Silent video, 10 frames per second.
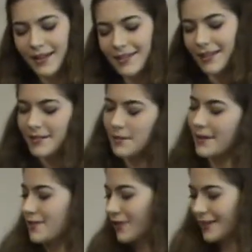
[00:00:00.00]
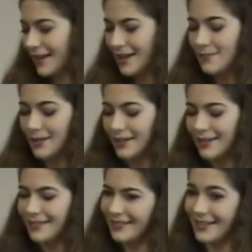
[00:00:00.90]
Text your best friend Amy
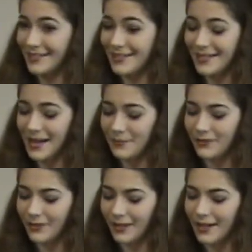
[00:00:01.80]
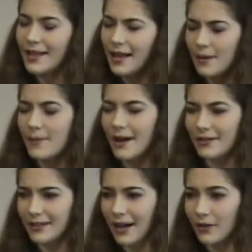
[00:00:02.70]
nonstop for about
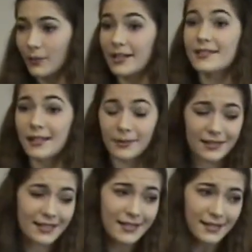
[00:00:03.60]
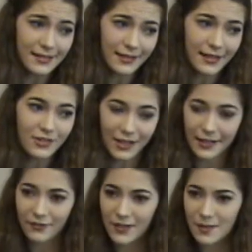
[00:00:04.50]
an hour while simultaneously
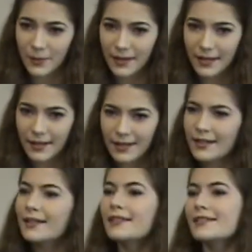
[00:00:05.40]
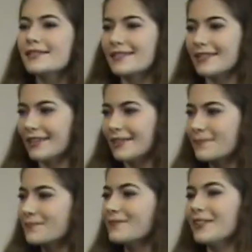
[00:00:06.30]
checking Facebook. See,
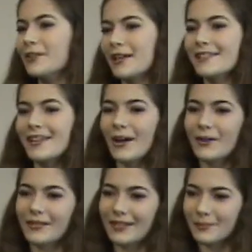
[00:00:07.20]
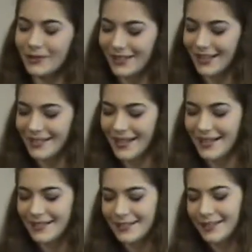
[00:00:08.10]
you can totally
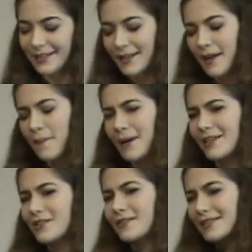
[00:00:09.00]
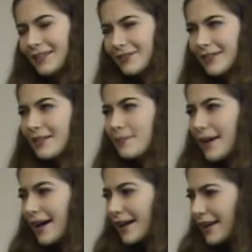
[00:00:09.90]
multitask. Pat yourself on the back.